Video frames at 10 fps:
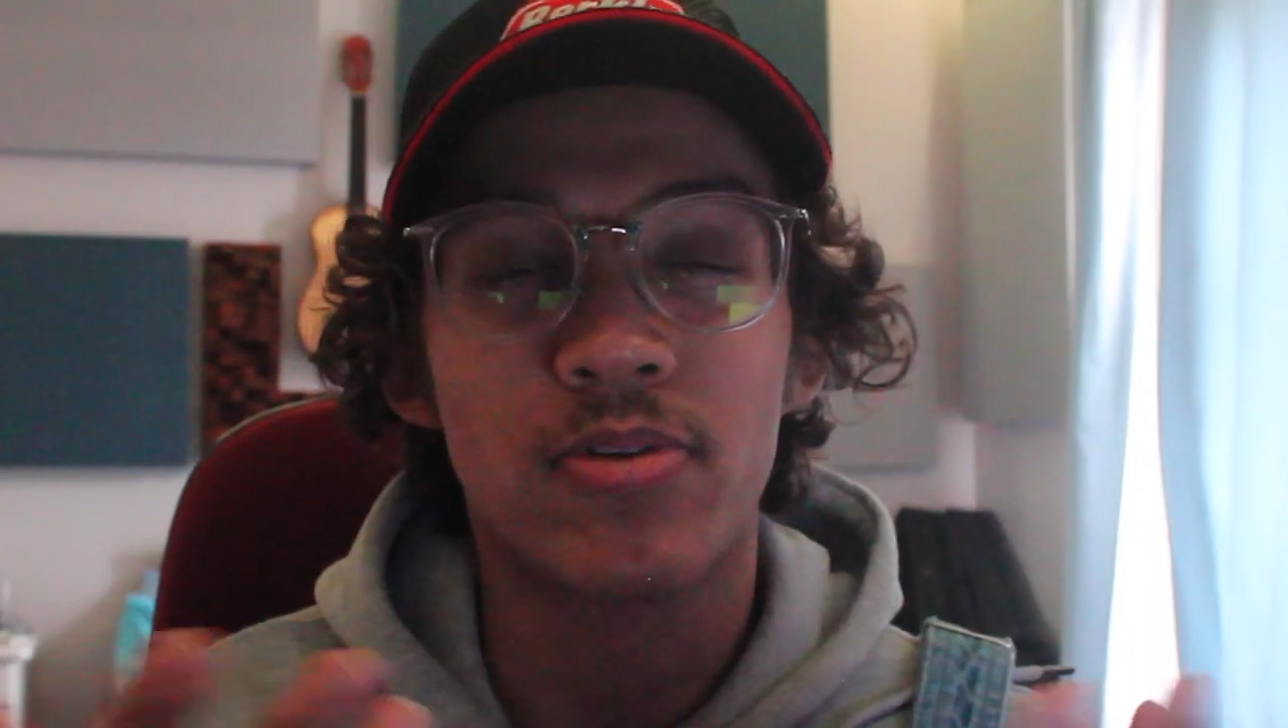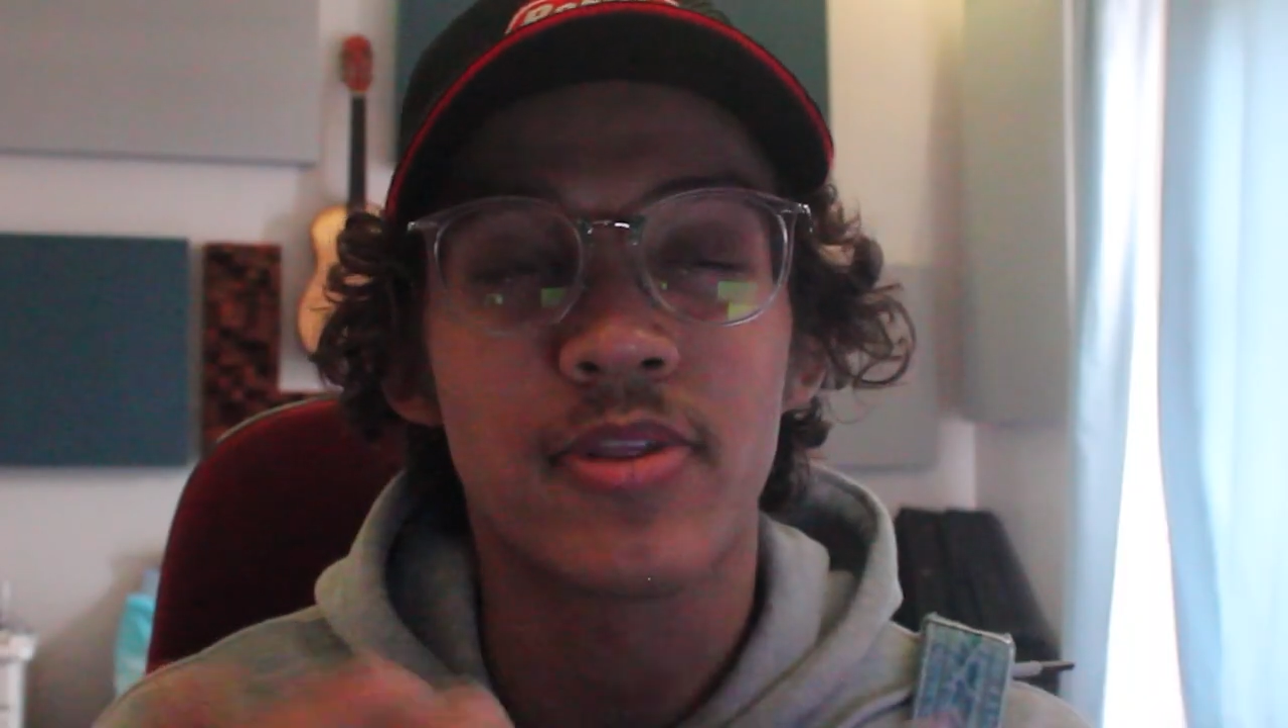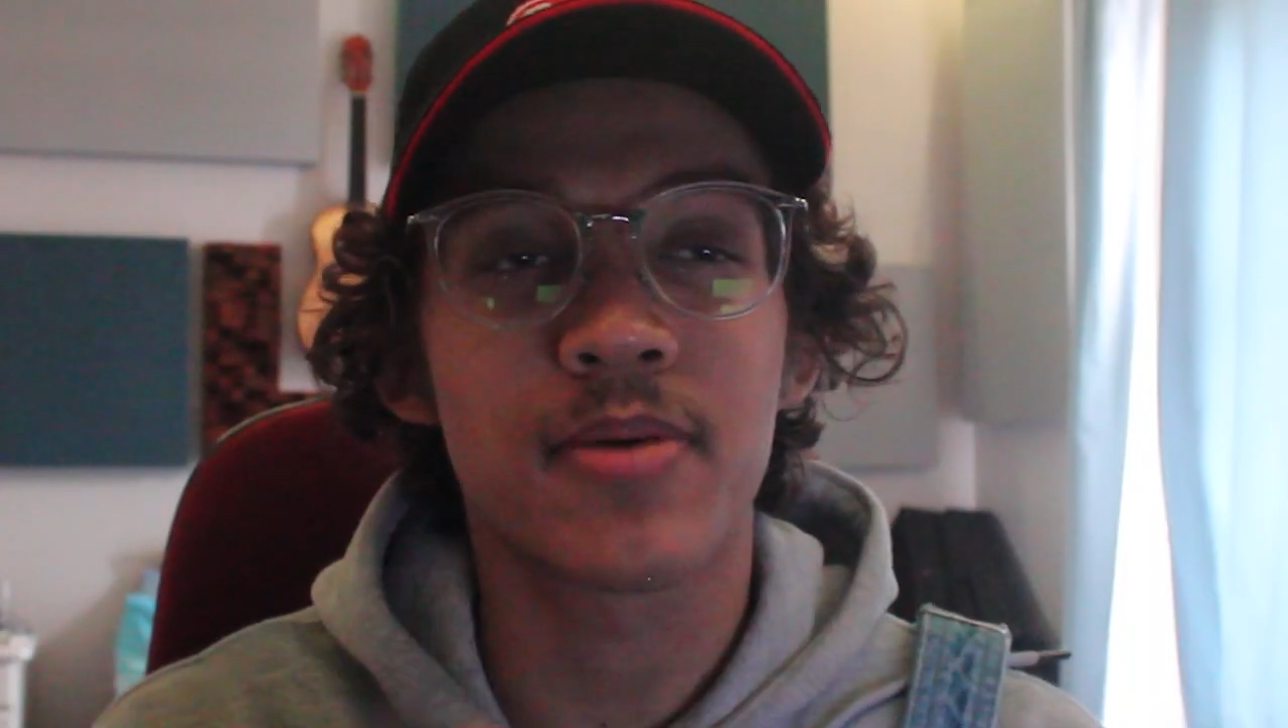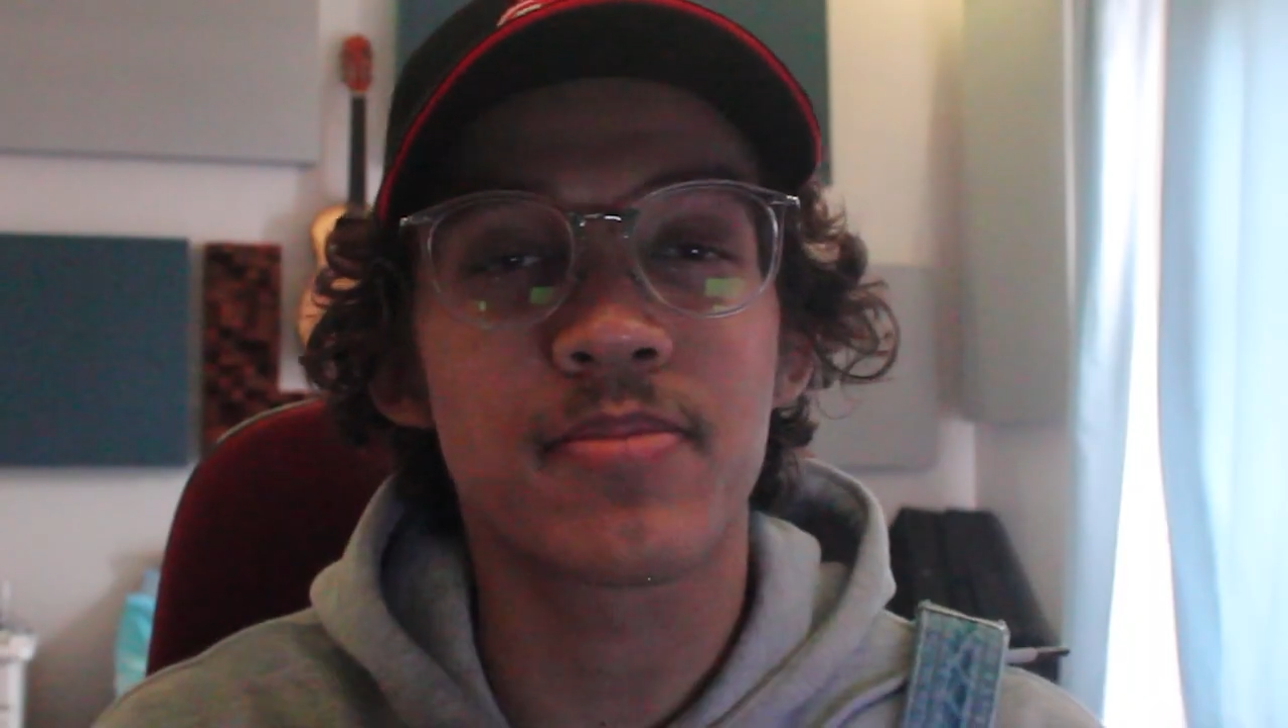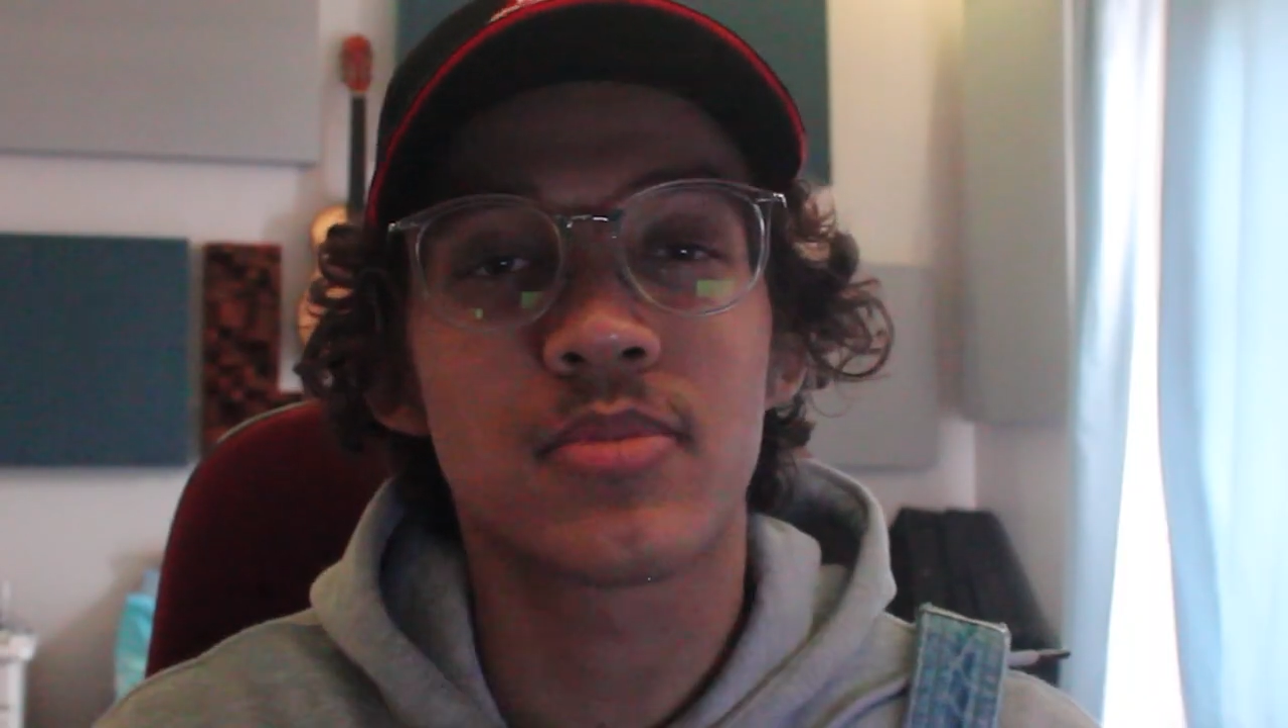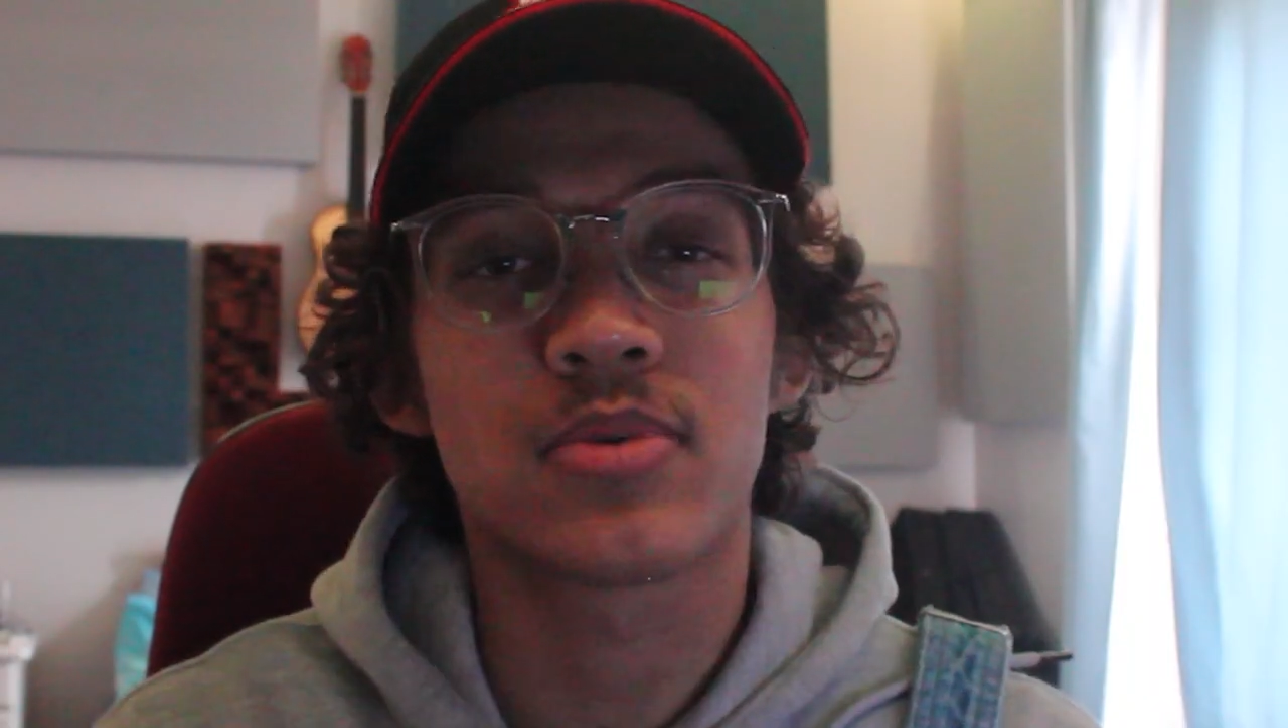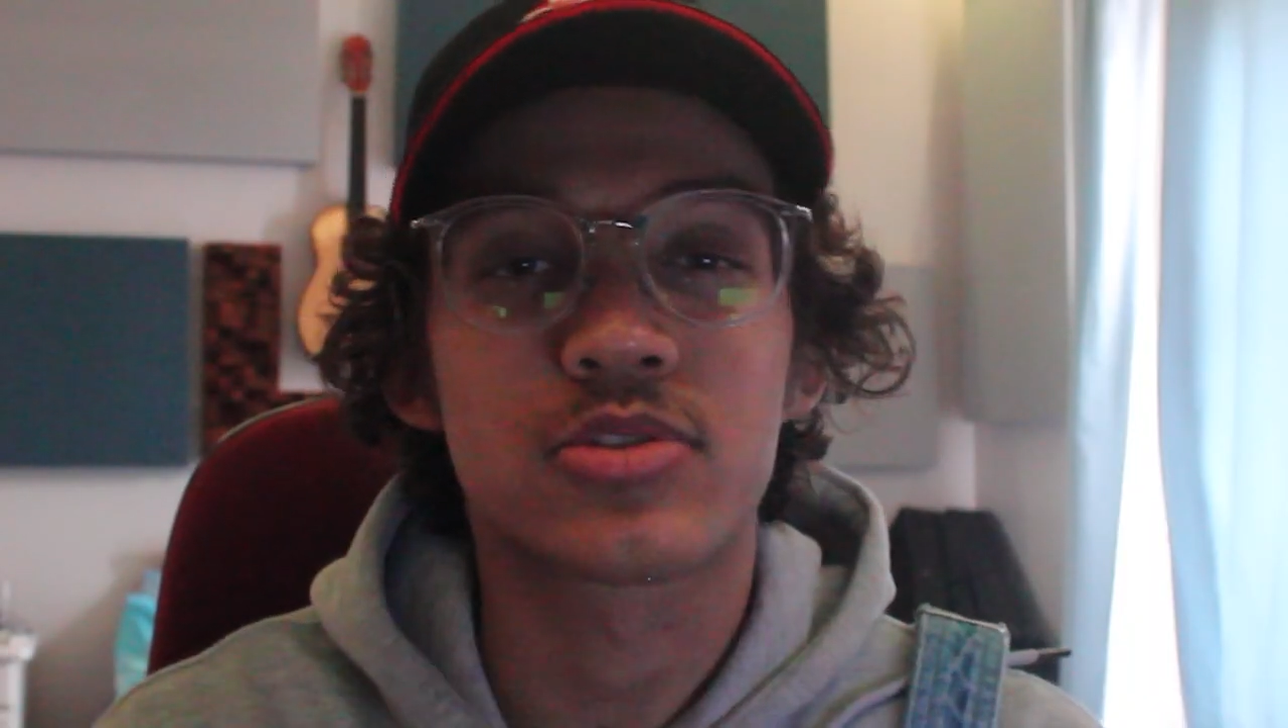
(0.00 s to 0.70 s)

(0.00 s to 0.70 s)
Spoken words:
for them.